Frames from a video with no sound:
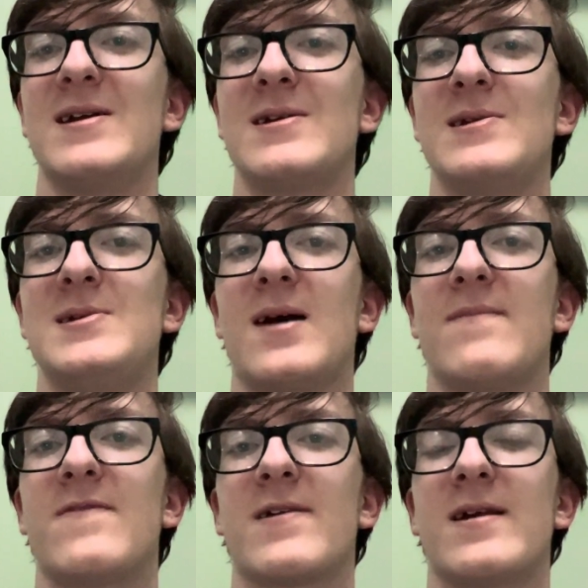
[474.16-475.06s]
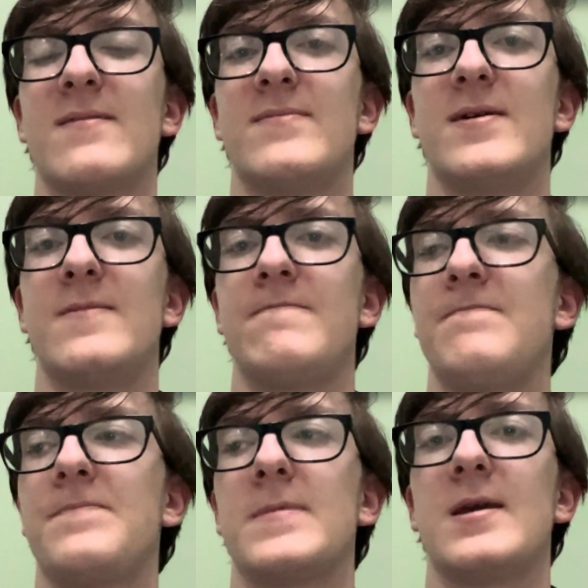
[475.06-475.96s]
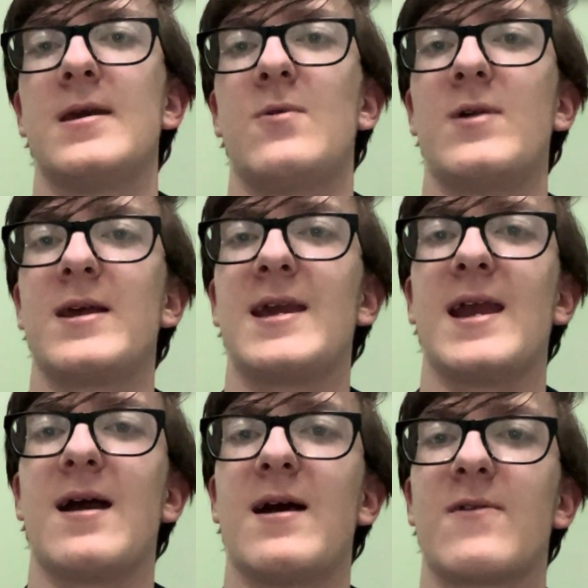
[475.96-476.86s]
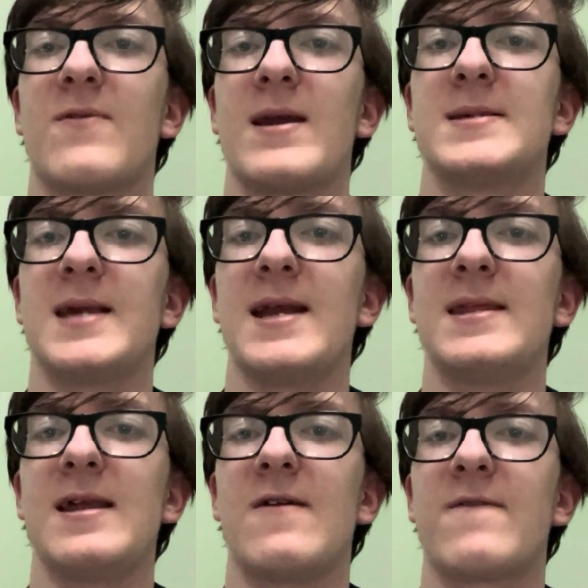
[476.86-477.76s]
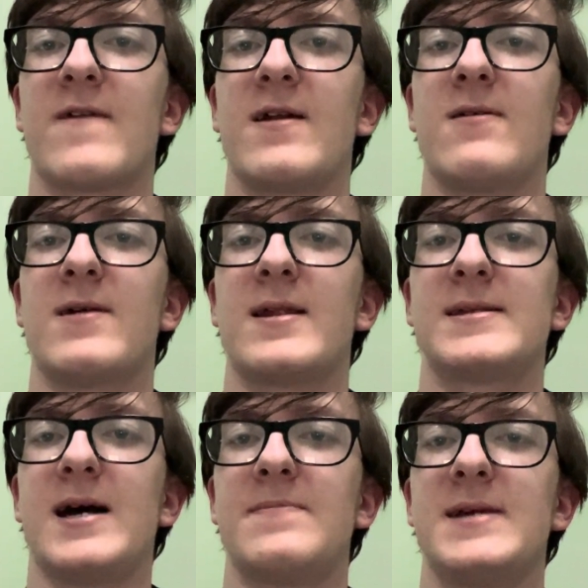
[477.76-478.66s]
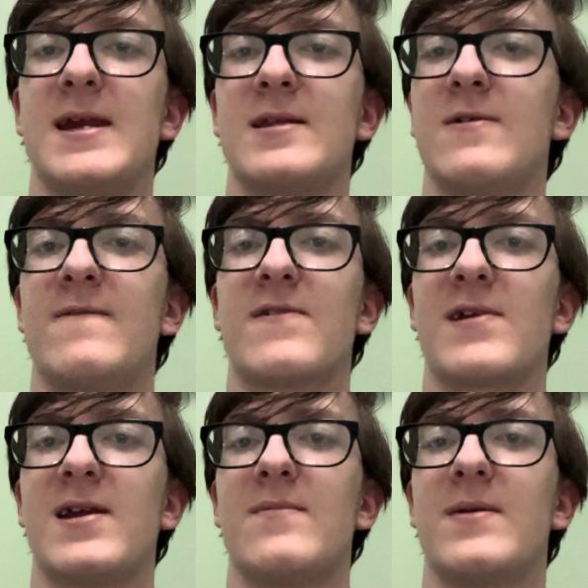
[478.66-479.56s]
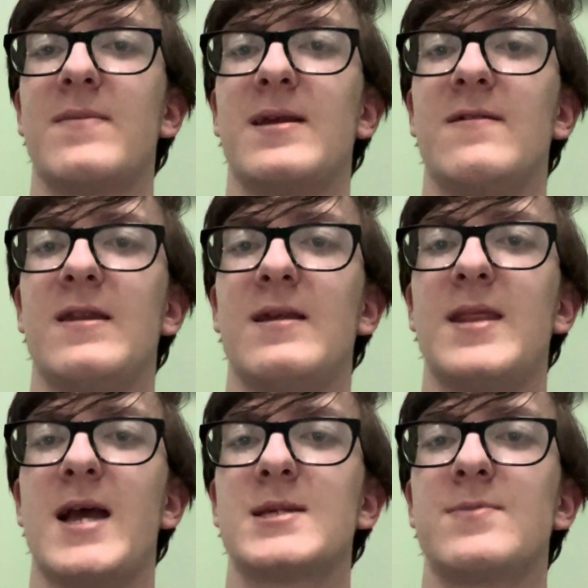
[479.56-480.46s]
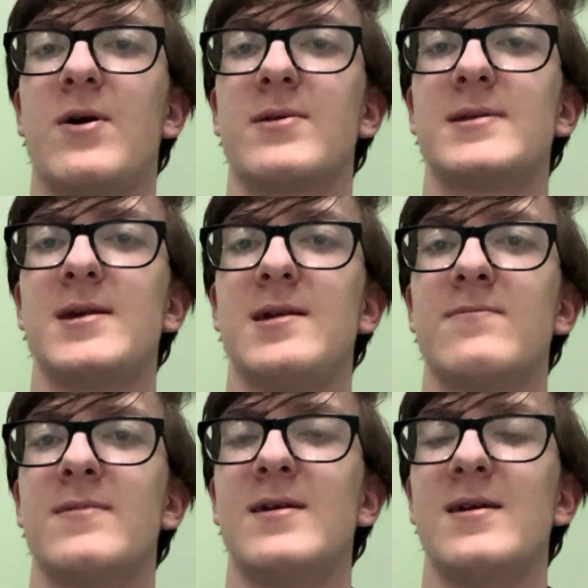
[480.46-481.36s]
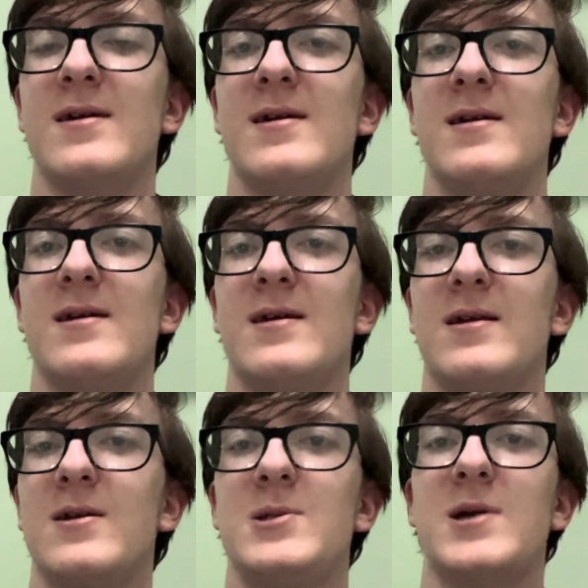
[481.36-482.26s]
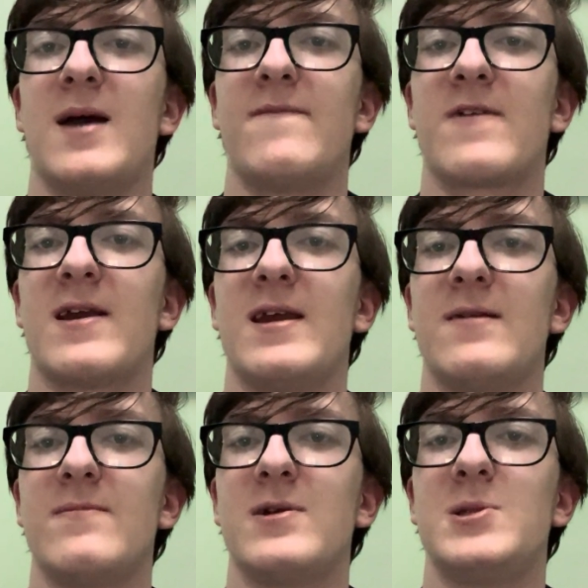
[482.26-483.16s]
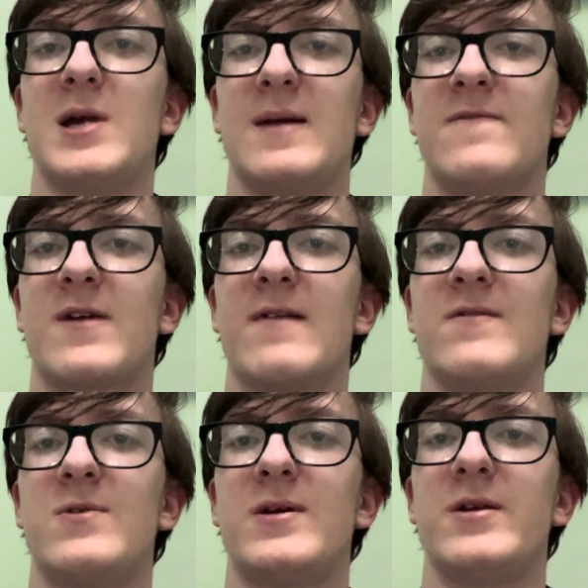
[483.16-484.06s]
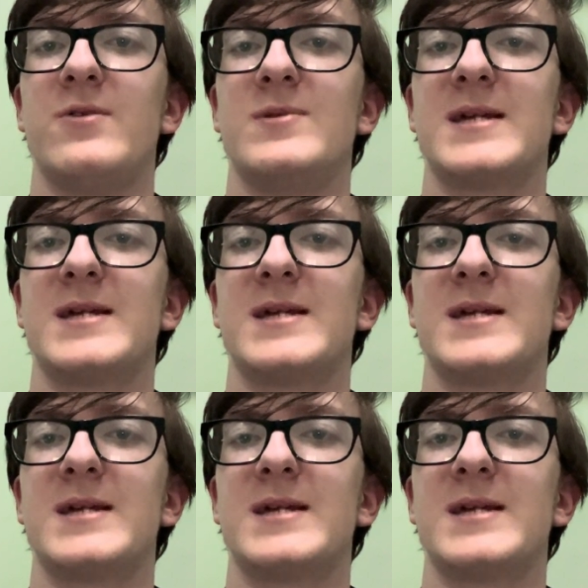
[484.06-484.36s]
good job for him, but what a chaotic race. Anthony Alfredo got a top 10, good for him. I mean, in that small team, good job for him, good job for everyone who was